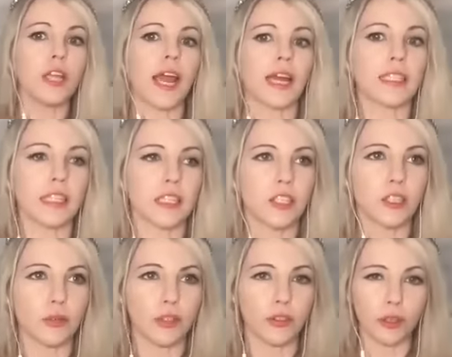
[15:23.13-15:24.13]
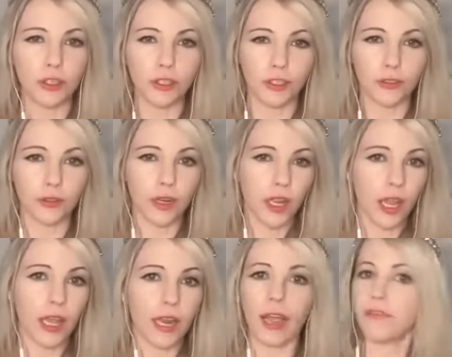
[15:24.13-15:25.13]
tactics to resort to
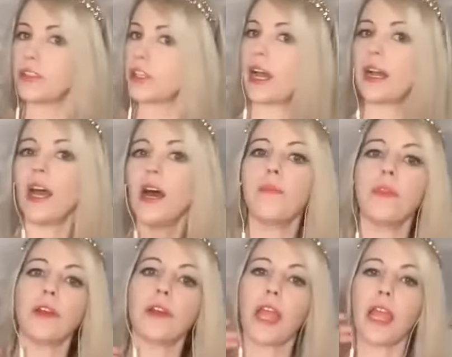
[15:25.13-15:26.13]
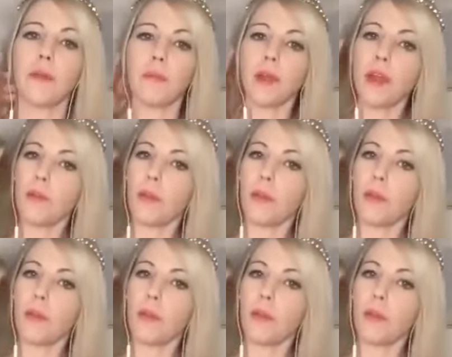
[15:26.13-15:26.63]
and have to kind of up their game.